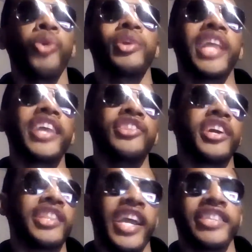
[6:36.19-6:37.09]
We like
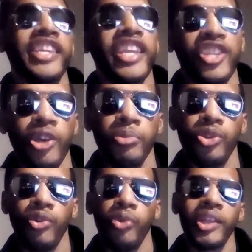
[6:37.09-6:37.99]
looking like the
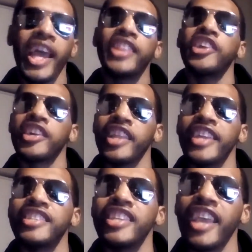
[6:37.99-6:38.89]
NWO. We like looking
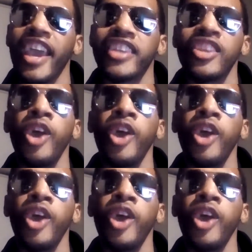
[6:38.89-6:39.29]
like DX.